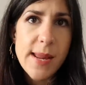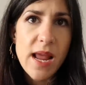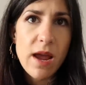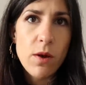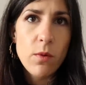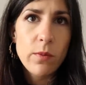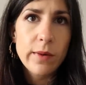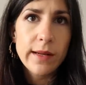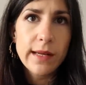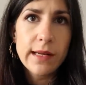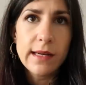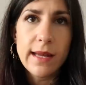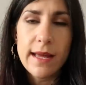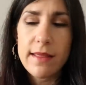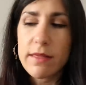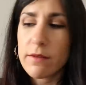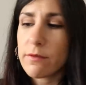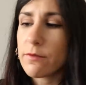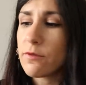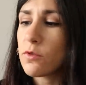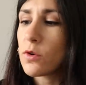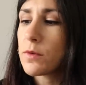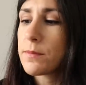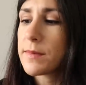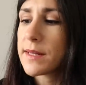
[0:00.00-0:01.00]
I really like
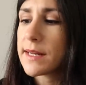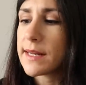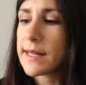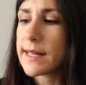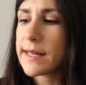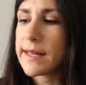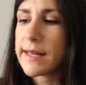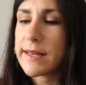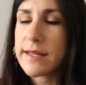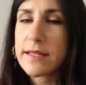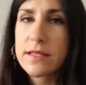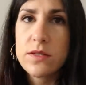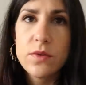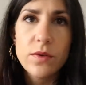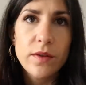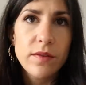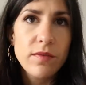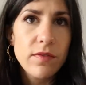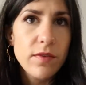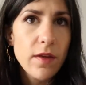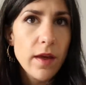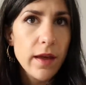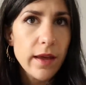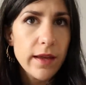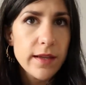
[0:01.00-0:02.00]
the formula.
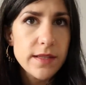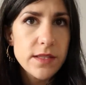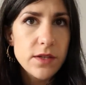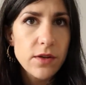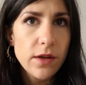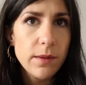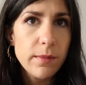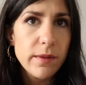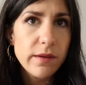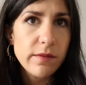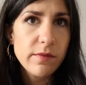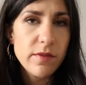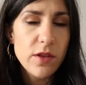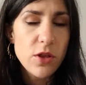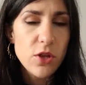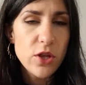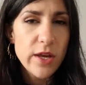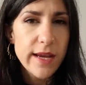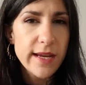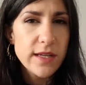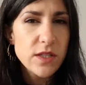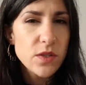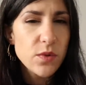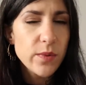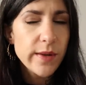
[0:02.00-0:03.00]
It's got a bit of a
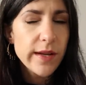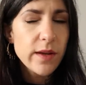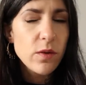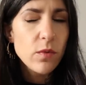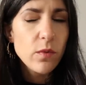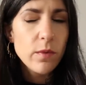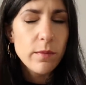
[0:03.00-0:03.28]
sheen to it.